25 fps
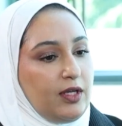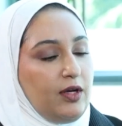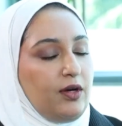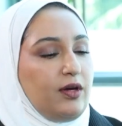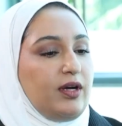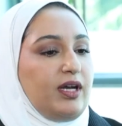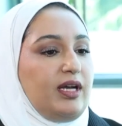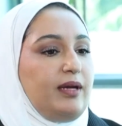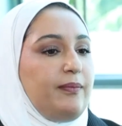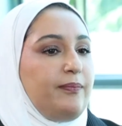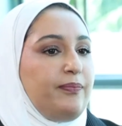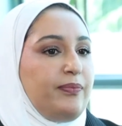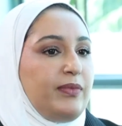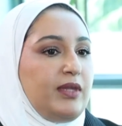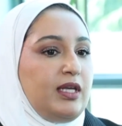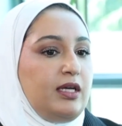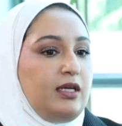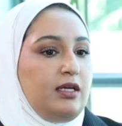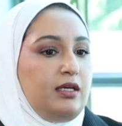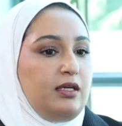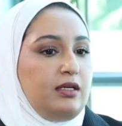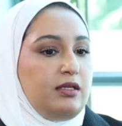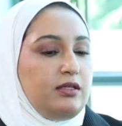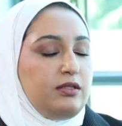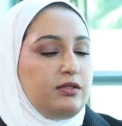Okay.
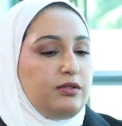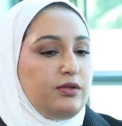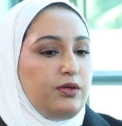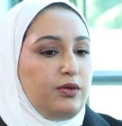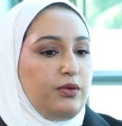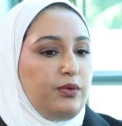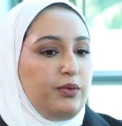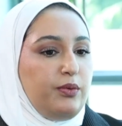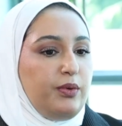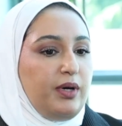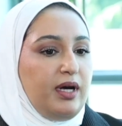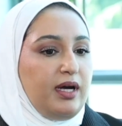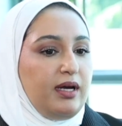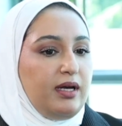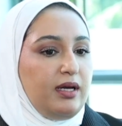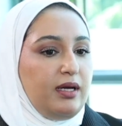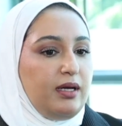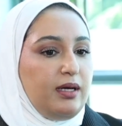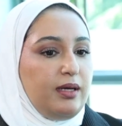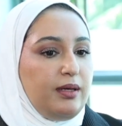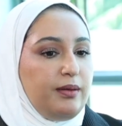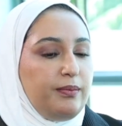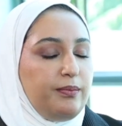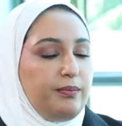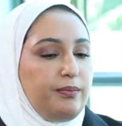So
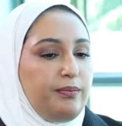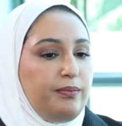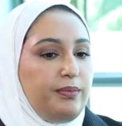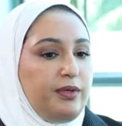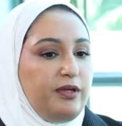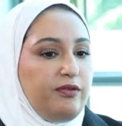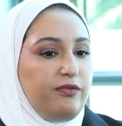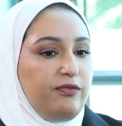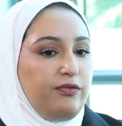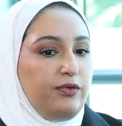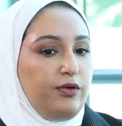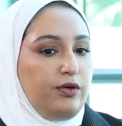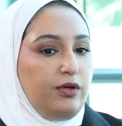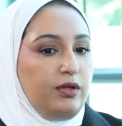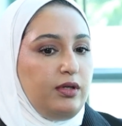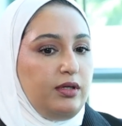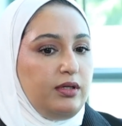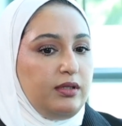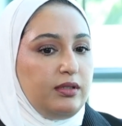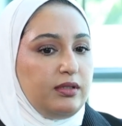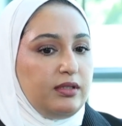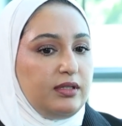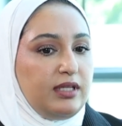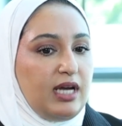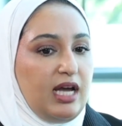
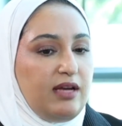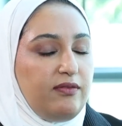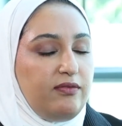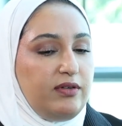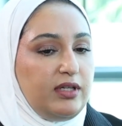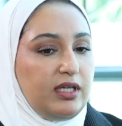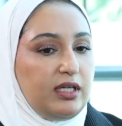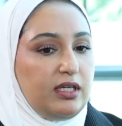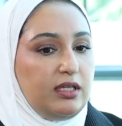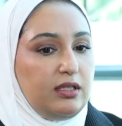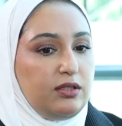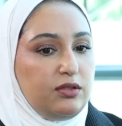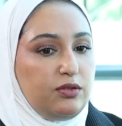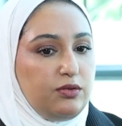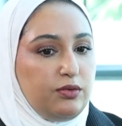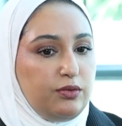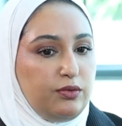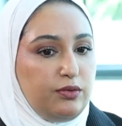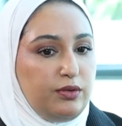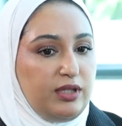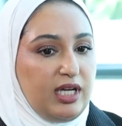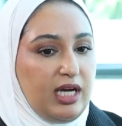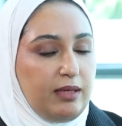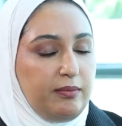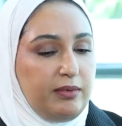before diving
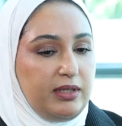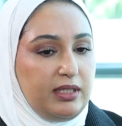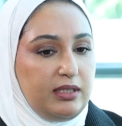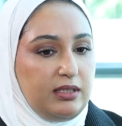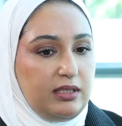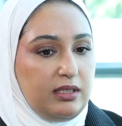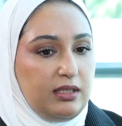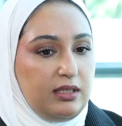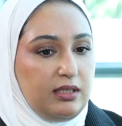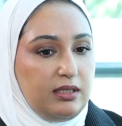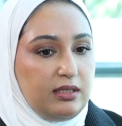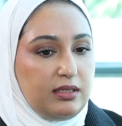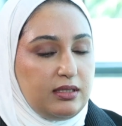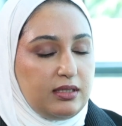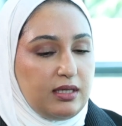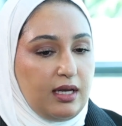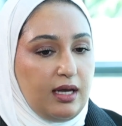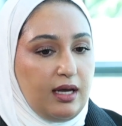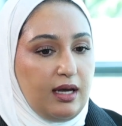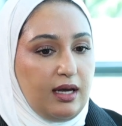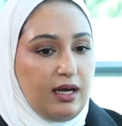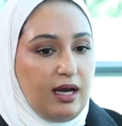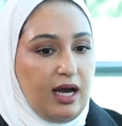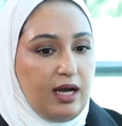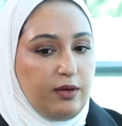into diabetes,
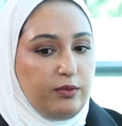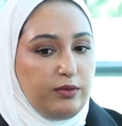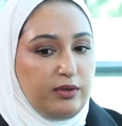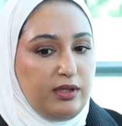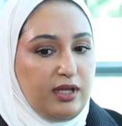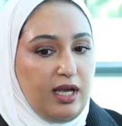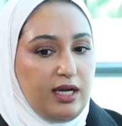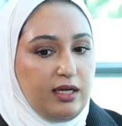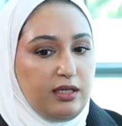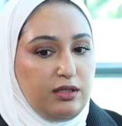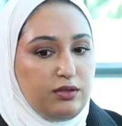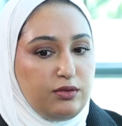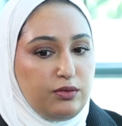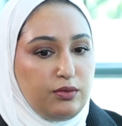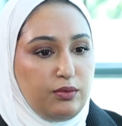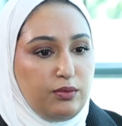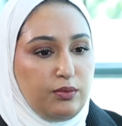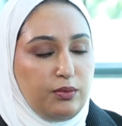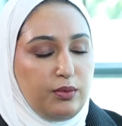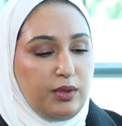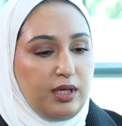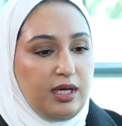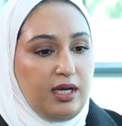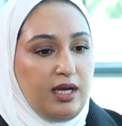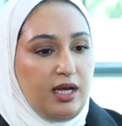I would like
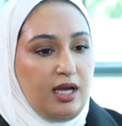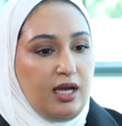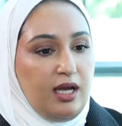to